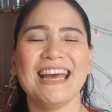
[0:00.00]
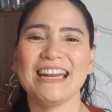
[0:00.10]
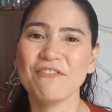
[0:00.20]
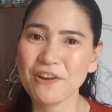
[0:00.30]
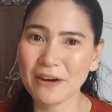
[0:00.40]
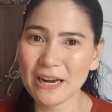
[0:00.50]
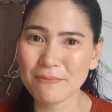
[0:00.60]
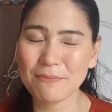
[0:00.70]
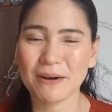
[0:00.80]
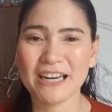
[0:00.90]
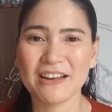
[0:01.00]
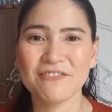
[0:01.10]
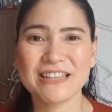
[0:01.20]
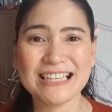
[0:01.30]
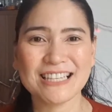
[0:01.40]
And if you want to be part
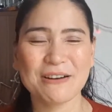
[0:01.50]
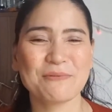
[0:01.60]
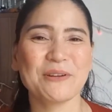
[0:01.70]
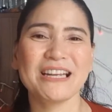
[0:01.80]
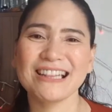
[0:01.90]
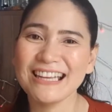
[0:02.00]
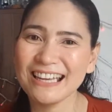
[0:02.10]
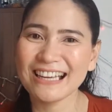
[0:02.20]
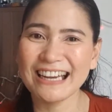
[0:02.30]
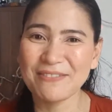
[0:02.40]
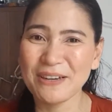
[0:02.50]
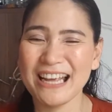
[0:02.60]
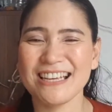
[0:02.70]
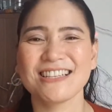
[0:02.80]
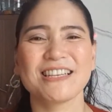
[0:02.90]
of this community, click mo
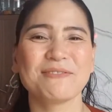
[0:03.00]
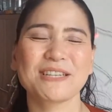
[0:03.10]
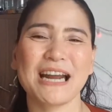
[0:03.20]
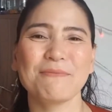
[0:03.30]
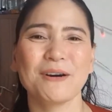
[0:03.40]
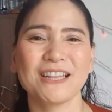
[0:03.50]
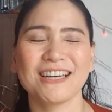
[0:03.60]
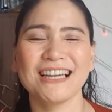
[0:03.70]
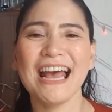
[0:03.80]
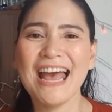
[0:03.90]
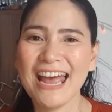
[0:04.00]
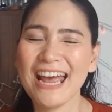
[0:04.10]
na yung subscribe button